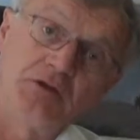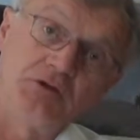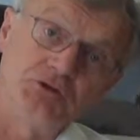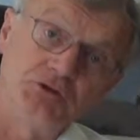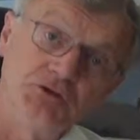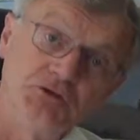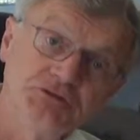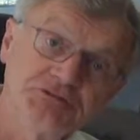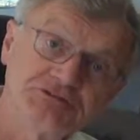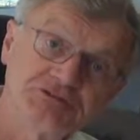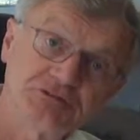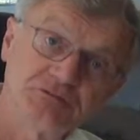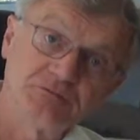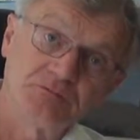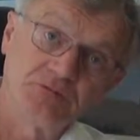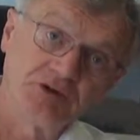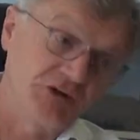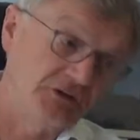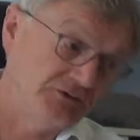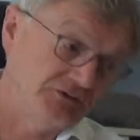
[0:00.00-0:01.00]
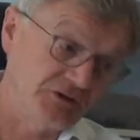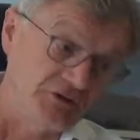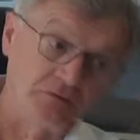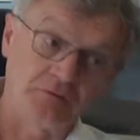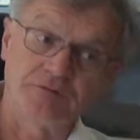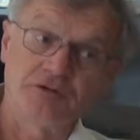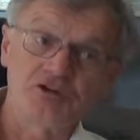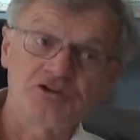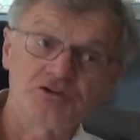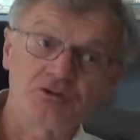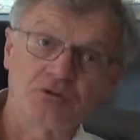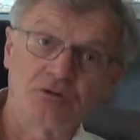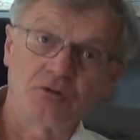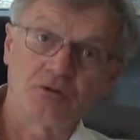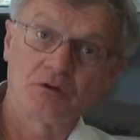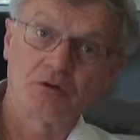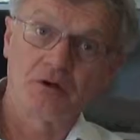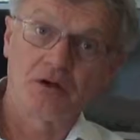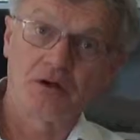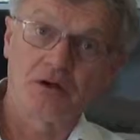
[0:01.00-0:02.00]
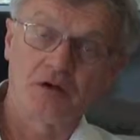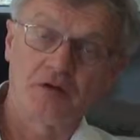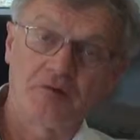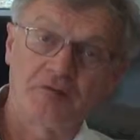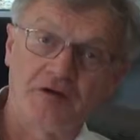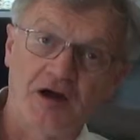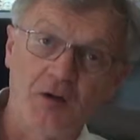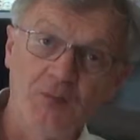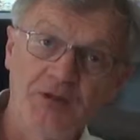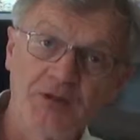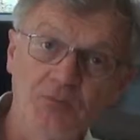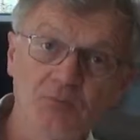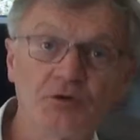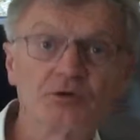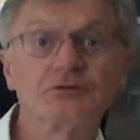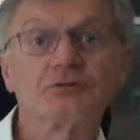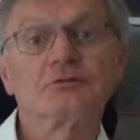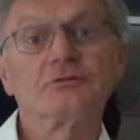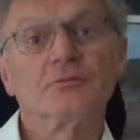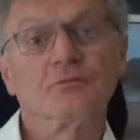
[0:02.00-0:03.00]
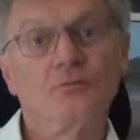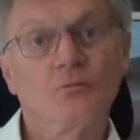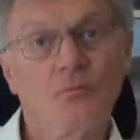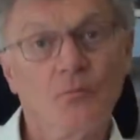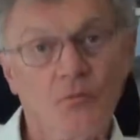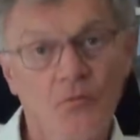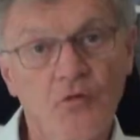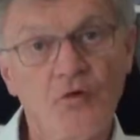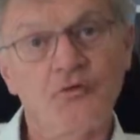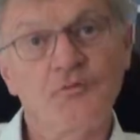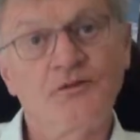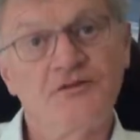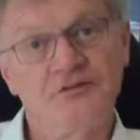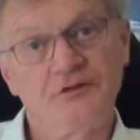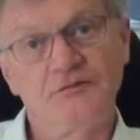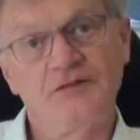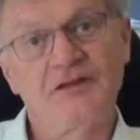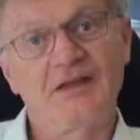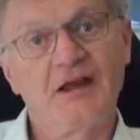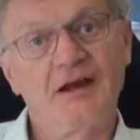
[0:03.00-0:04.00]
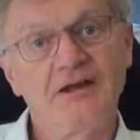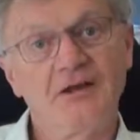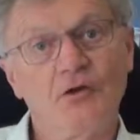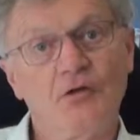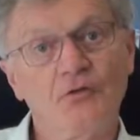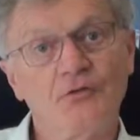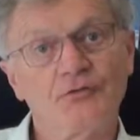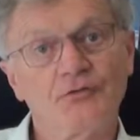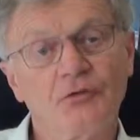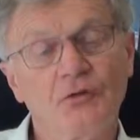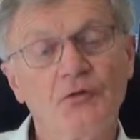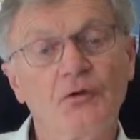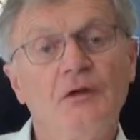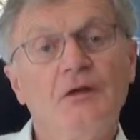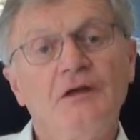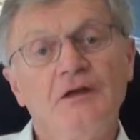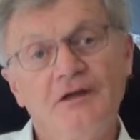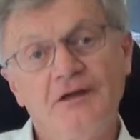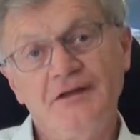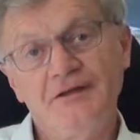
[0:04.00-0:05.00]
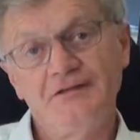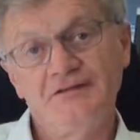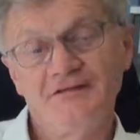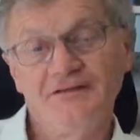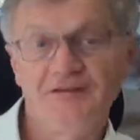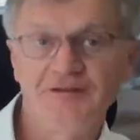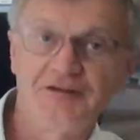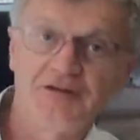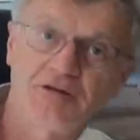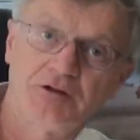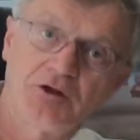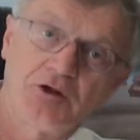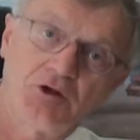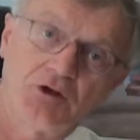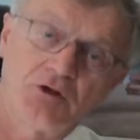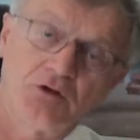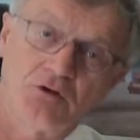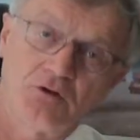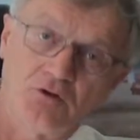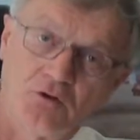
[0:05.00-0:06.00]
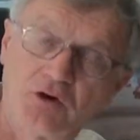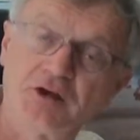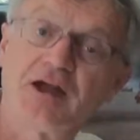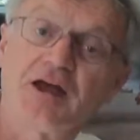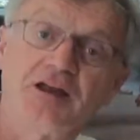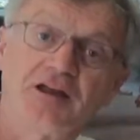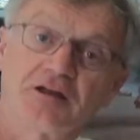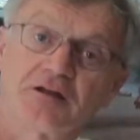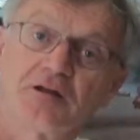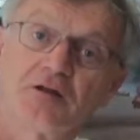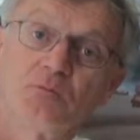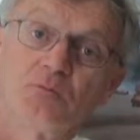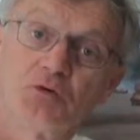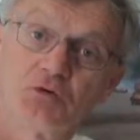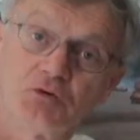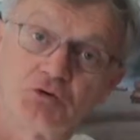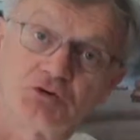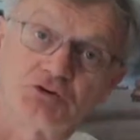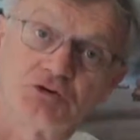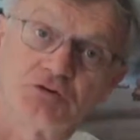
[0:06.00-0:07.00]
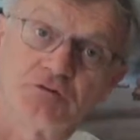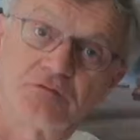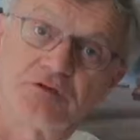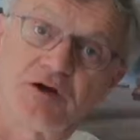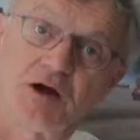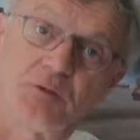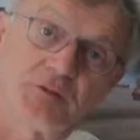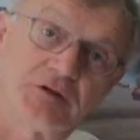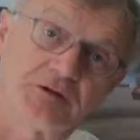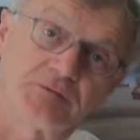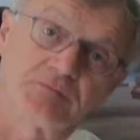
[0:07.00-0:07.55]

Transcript: used in the conventional farming, but more specifically also in the organic production farming.